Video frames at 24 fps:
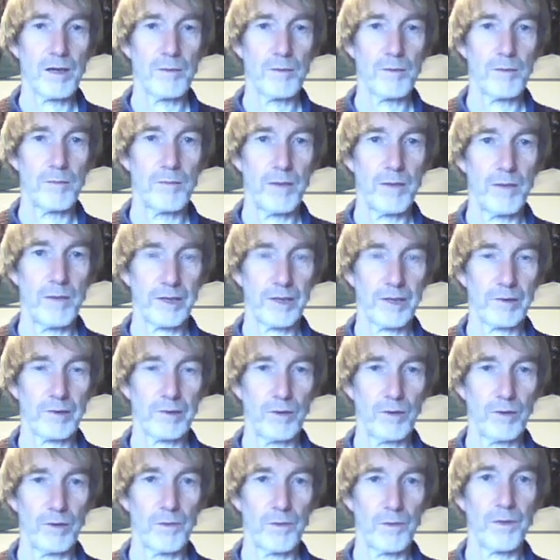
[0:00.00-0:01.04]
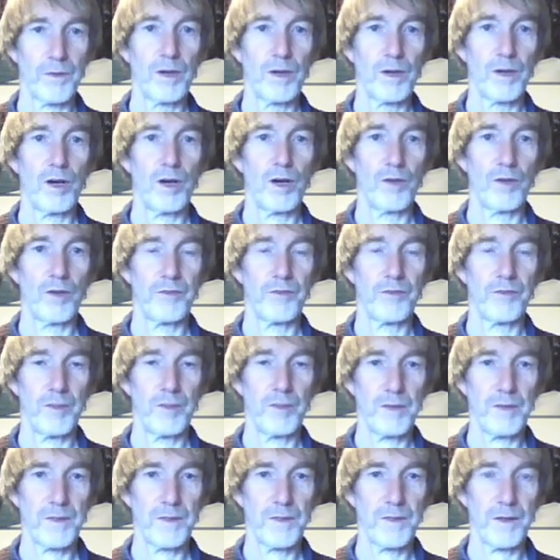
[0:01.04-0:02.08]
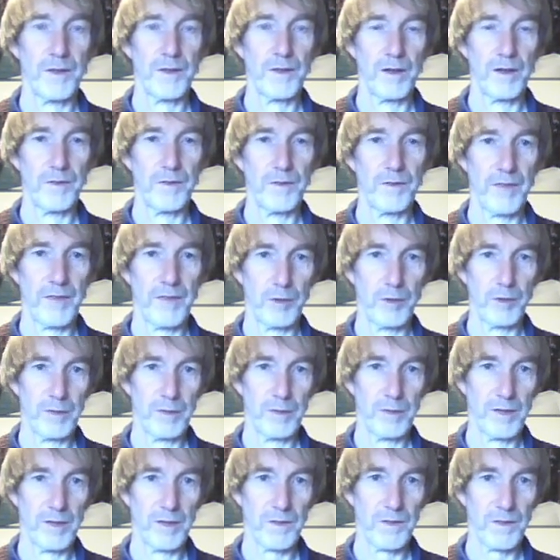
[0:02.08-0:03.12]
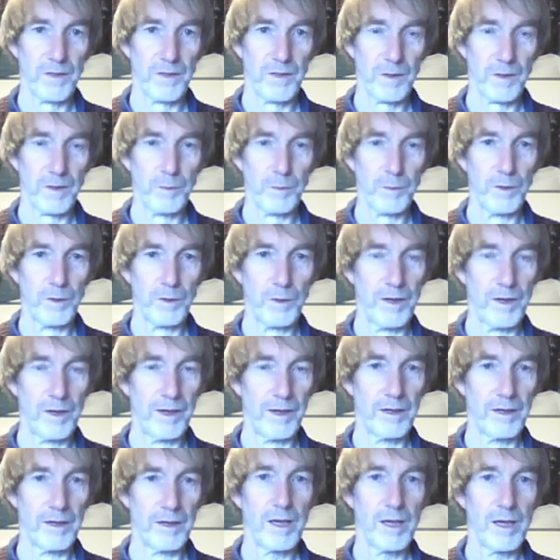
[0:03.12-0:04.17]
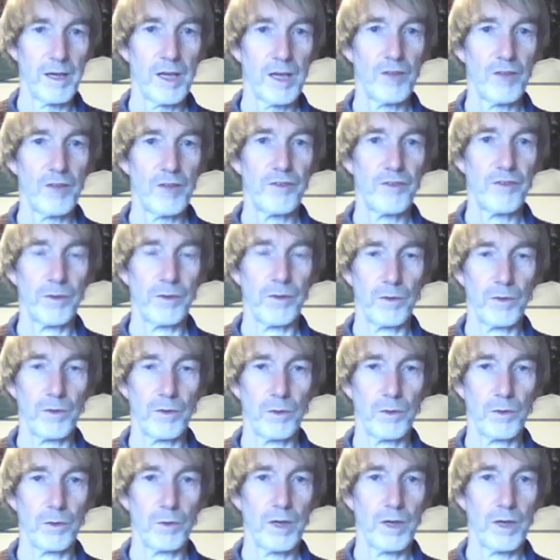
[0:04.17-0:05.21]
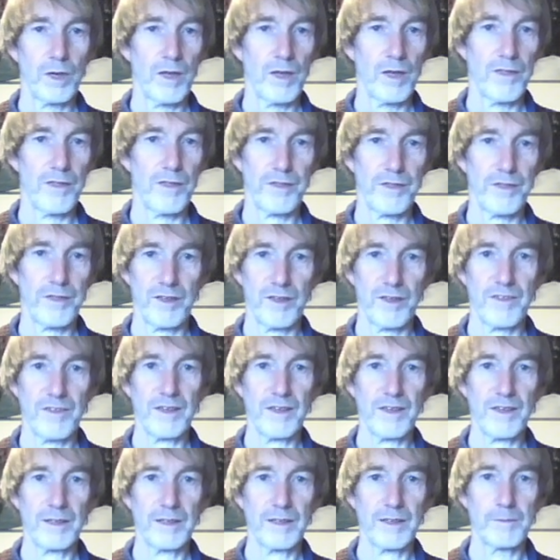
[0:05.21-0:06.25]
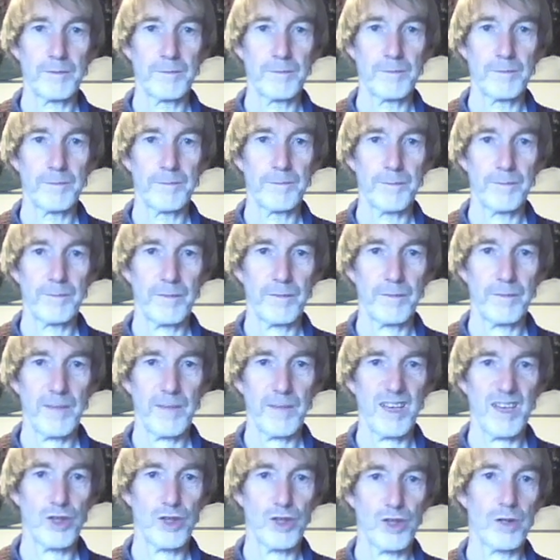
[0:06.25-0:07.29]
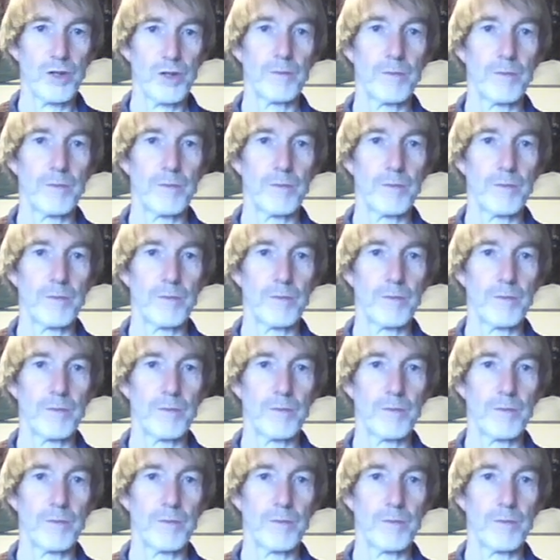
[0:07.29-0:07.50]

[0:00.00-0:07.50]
microns onto the mid side. So that would be 6.9 to 13-ish.